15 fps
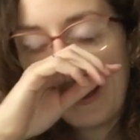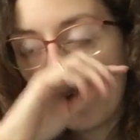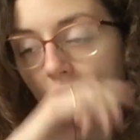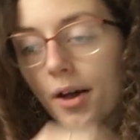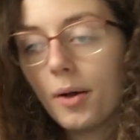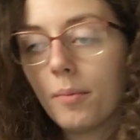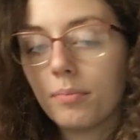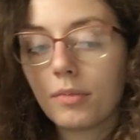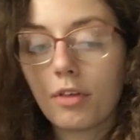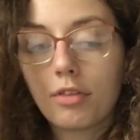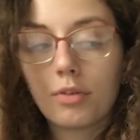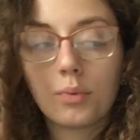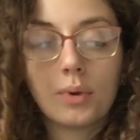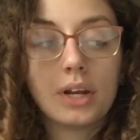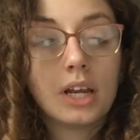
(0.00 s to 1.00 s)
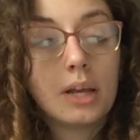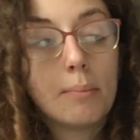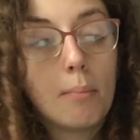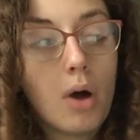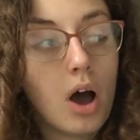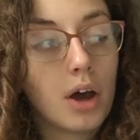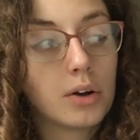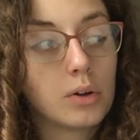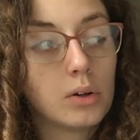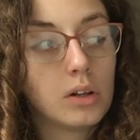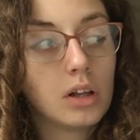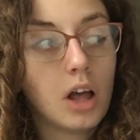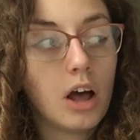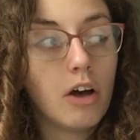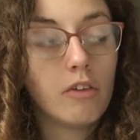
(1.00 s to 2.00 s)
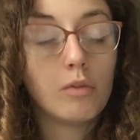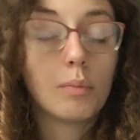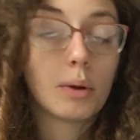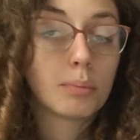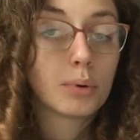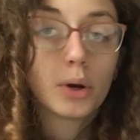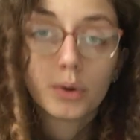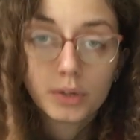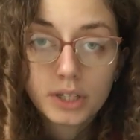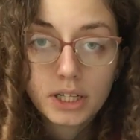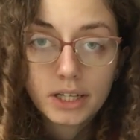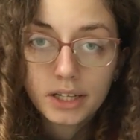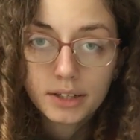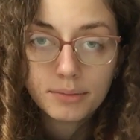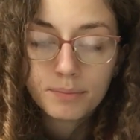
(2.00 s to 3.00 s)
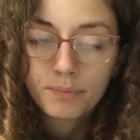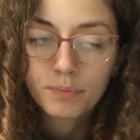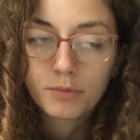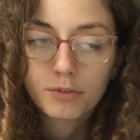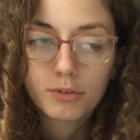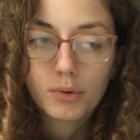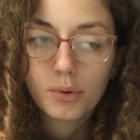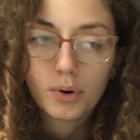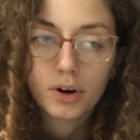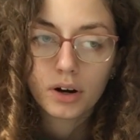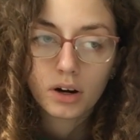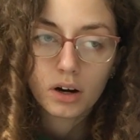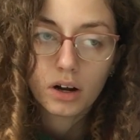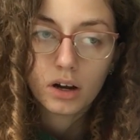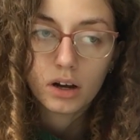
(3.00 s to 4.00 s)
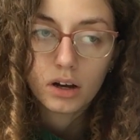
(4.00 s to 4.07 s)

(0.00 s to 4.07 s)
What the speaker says: 3D model of my protein for